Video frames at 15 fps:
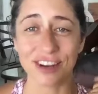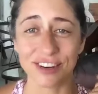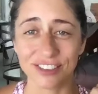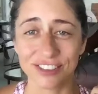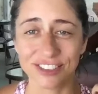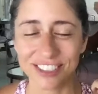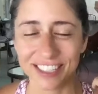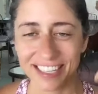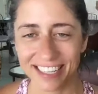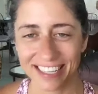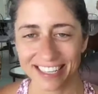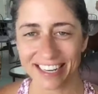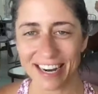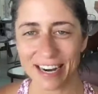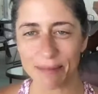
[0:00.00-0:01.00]
coach,
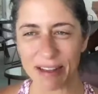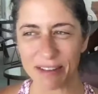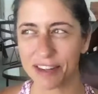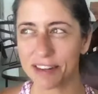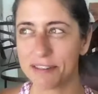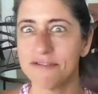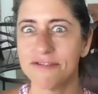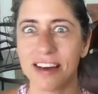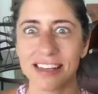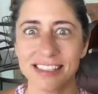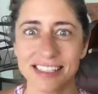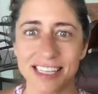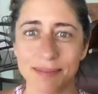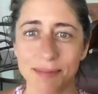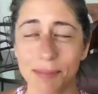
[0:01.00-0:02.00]
I confessed
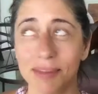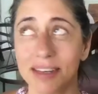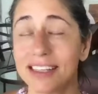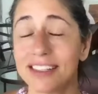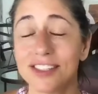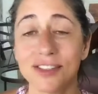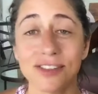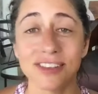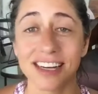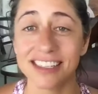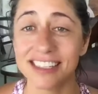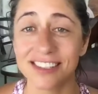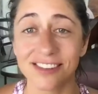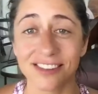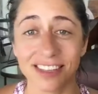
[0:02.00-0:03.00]
to him, I'm like, dude, I
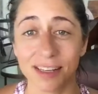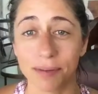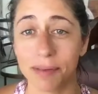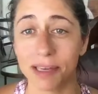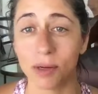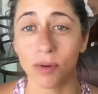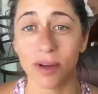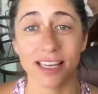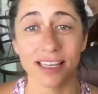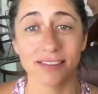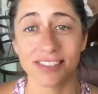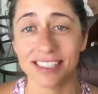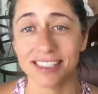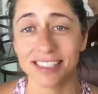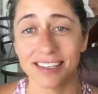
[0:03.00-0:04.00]
just don't like big
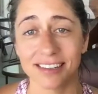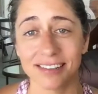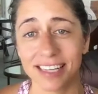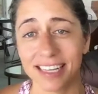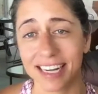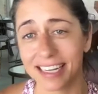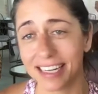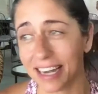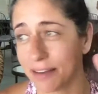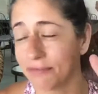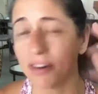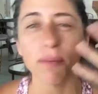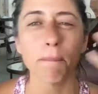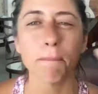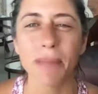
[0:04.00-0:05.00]
waves. Like I
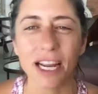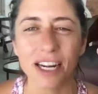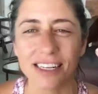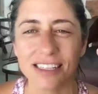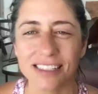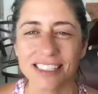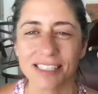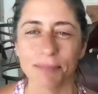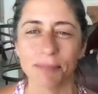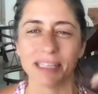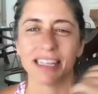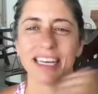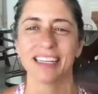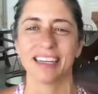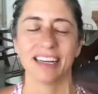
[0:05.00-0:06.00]
felt embarrassed to be
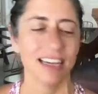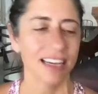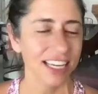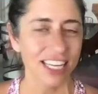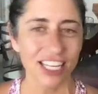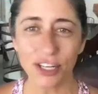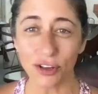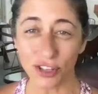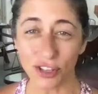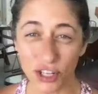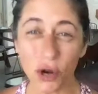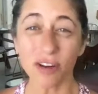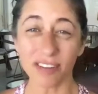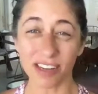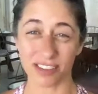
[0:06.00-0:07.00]
like,
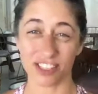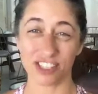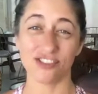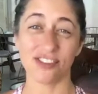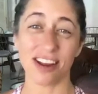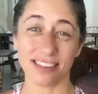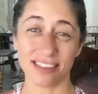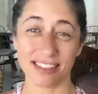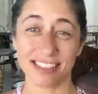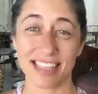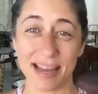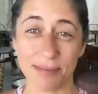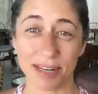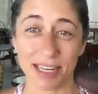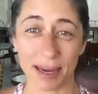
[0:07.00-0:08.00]
I've got the strength and
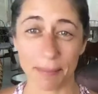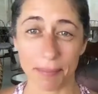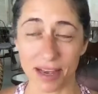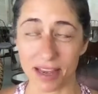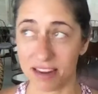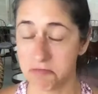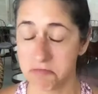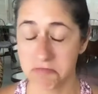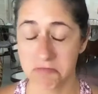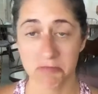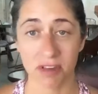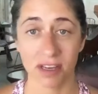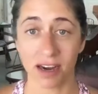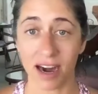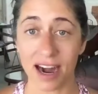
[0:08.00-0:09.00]
stamina, but
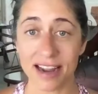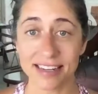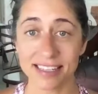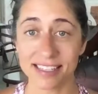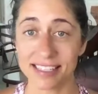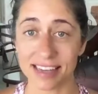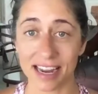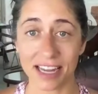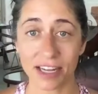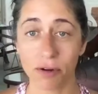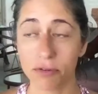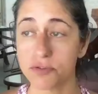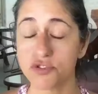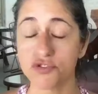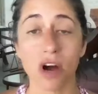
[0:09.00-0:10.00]
I go
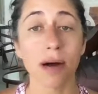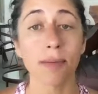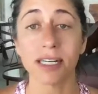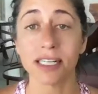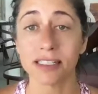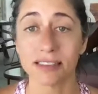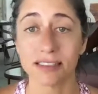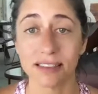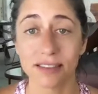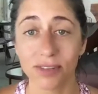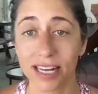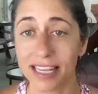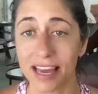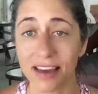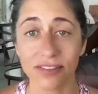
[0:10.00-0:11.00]
through trauma when
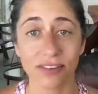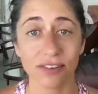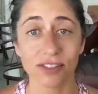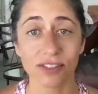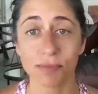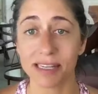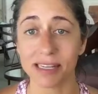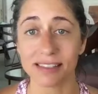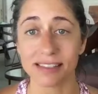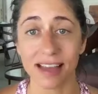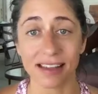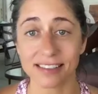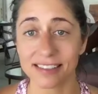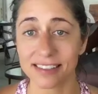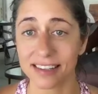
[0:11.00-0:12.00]
I get in those big
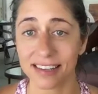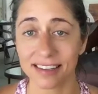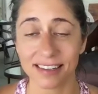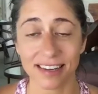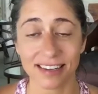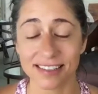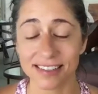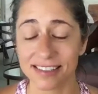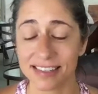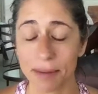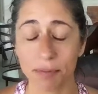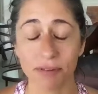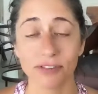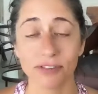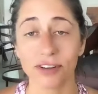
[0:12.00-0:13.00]
sets, and I
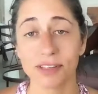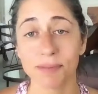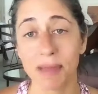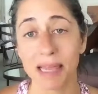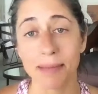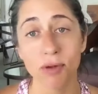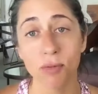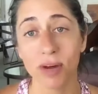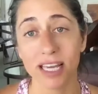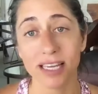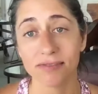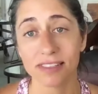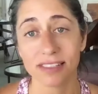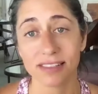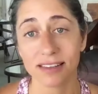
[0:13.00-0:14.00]
prefer the baby
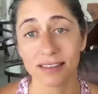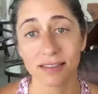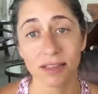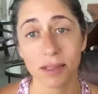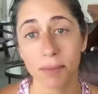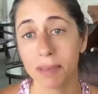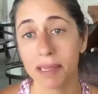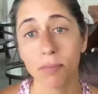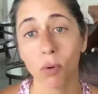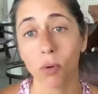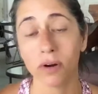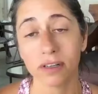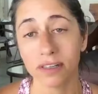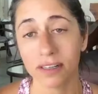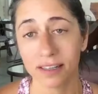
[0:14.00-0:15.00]
waves and the big
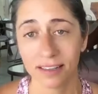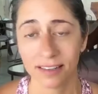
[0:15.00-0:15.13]
board.